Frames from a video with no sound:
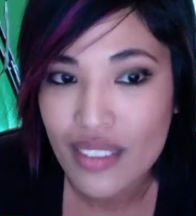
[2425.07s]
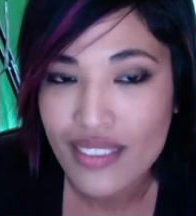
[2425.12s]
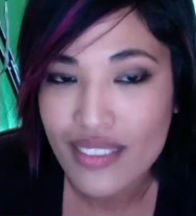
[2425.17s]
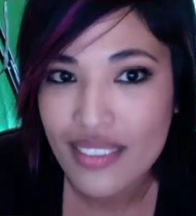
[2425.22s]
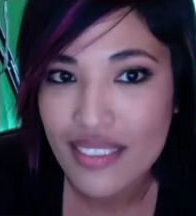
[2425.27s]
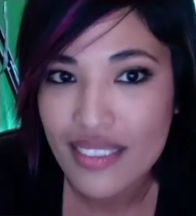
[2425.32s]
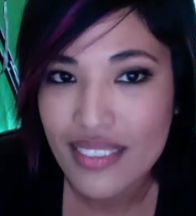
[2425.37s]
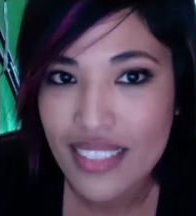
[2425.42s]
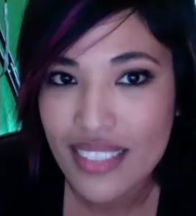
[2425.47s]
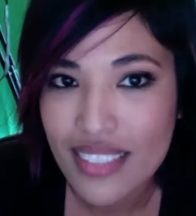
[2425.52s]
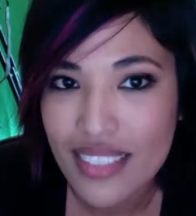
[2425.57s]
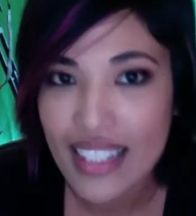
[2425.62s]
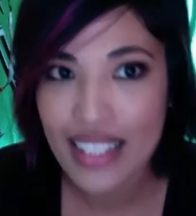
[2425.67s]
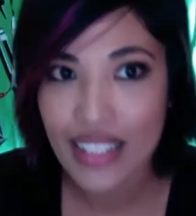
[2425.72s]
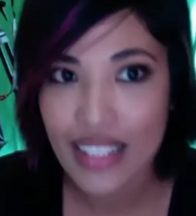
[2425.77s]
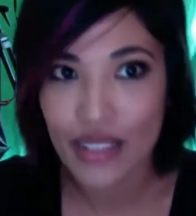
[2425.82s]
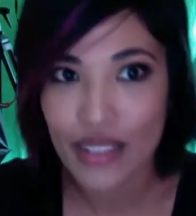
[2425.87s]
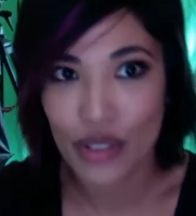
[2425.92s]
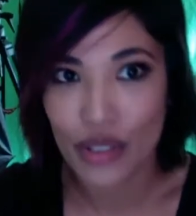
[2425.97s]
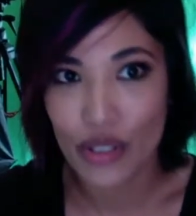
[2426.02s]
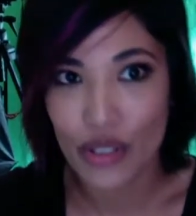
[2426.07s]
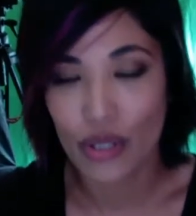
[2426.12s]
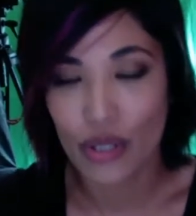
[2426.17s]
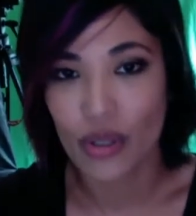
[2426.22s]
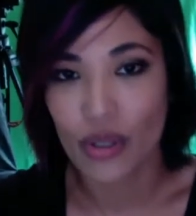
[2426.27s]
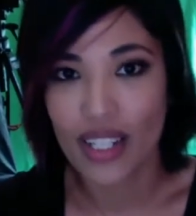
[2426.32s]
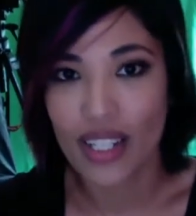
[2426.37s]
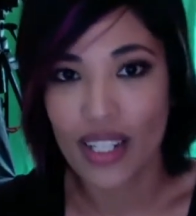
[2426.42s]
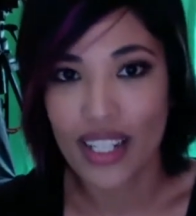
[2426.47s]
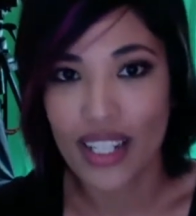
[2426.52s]
tend to tell their
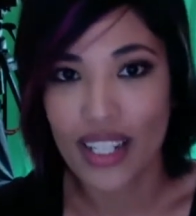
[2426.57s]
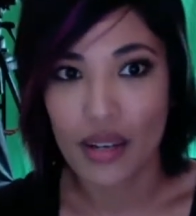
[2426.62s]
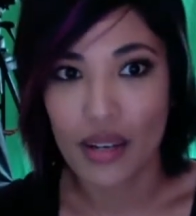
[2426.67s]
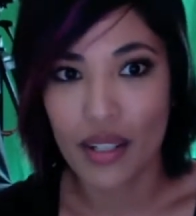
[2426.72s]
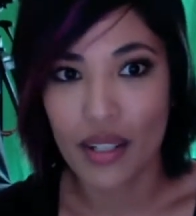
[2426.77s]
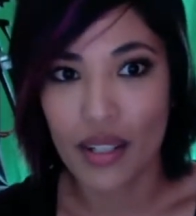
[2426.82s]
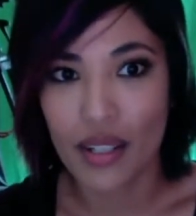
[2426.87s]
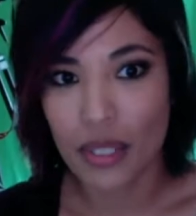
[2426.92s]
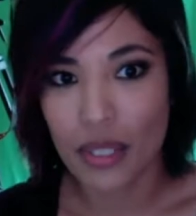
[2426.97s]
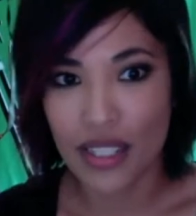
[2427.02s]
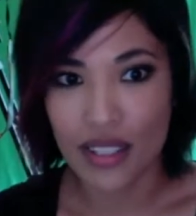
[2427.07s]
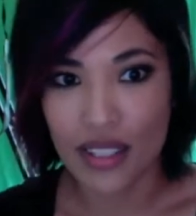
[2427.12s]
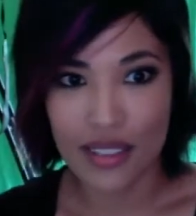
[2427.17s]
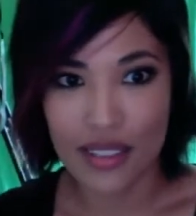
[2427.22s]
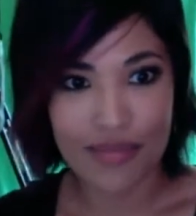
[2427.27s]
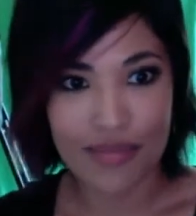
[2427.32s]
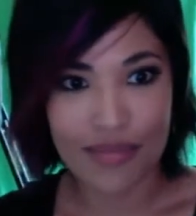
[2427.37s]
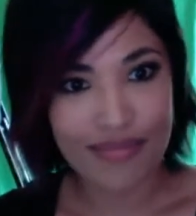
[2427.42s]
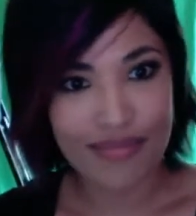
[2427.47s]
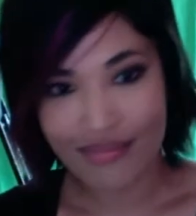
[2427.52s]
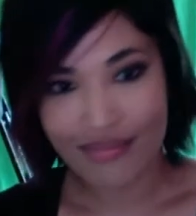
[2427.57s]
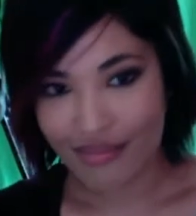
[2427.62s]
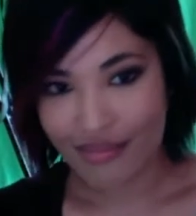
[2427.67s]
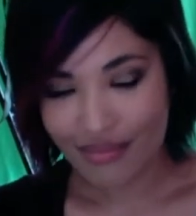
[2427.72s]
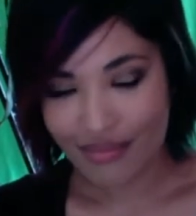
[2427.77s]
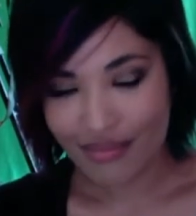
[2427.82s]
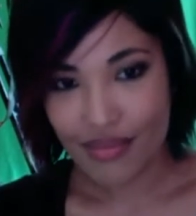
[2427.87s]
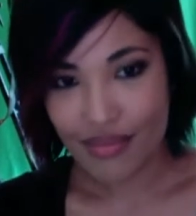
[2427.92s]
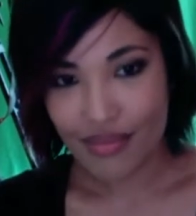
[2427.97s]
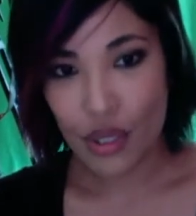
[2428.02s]
story on a bigger
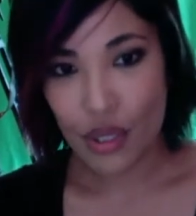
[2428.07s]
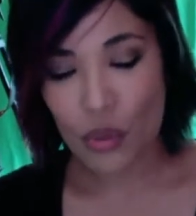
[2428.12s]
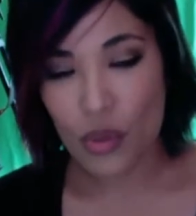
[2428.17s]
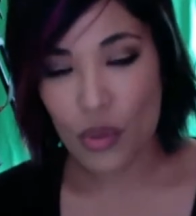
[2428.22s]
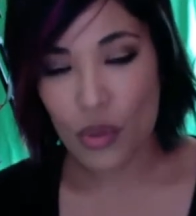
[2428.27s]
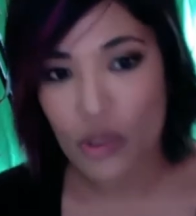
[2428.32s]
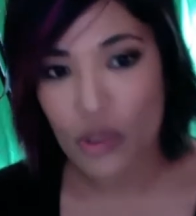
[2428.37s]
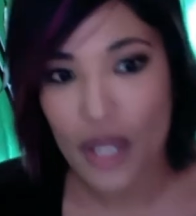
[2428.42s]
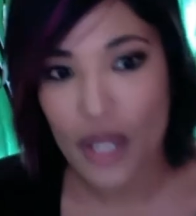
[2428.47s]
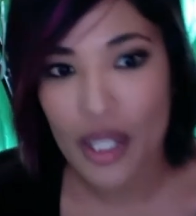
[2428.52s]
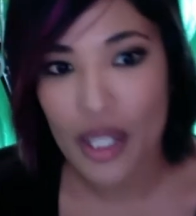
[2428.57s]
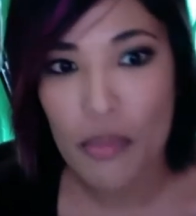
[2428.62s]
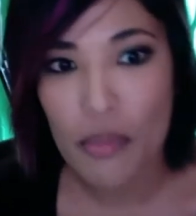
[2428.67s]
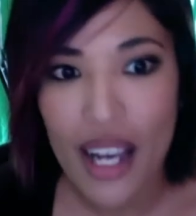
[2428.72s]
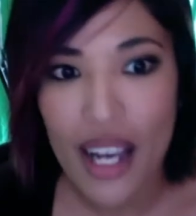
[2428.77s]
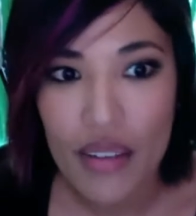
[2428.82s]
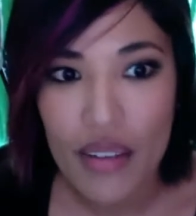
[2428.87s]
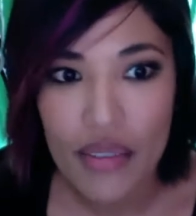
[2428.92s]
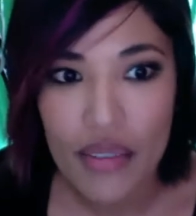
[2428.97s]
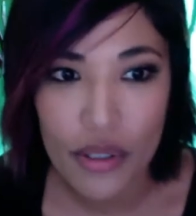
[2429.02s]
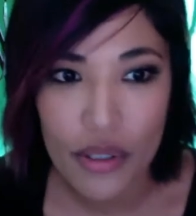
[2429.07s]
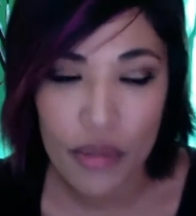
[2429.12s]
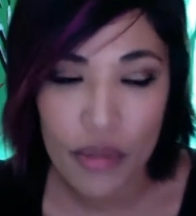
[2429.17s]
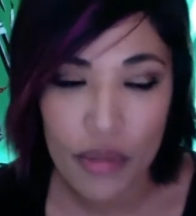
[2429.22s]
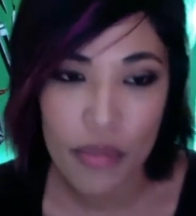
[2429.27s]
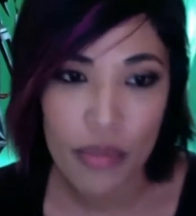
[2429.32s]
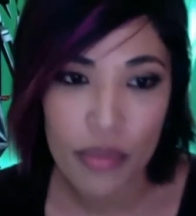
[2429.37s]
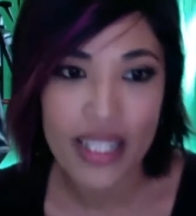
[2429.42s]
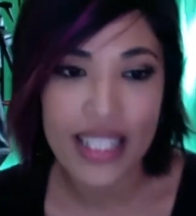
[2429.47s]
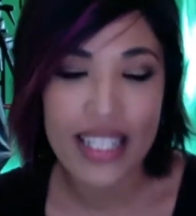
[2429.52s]
worldwide
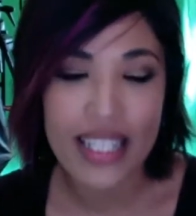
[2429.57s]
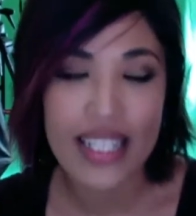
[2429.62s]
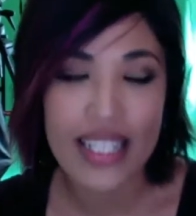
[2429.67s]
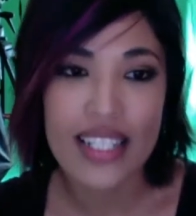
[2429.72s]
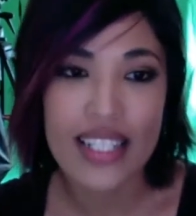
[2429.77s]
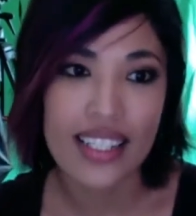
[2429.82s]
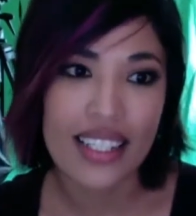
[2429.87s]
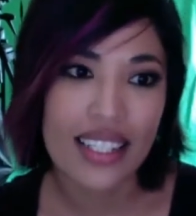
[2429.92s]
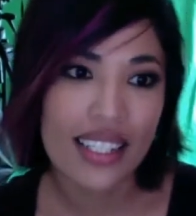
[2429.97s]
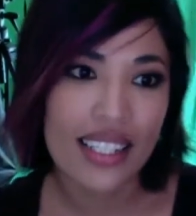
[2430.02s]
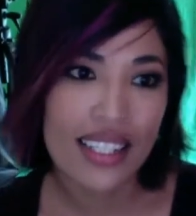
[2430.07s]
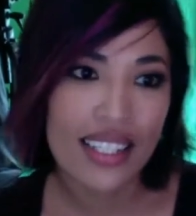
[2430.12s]
platform pretty easily.